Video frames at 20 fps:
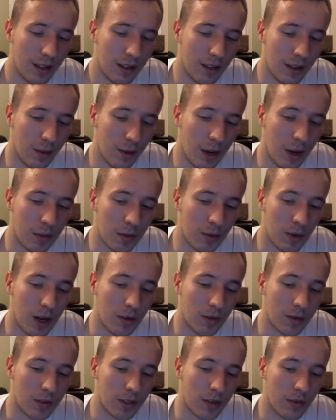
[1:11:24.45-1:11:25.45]
Rams
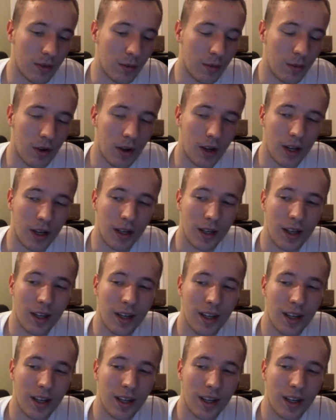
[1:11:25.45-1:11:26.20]
wide receiver one.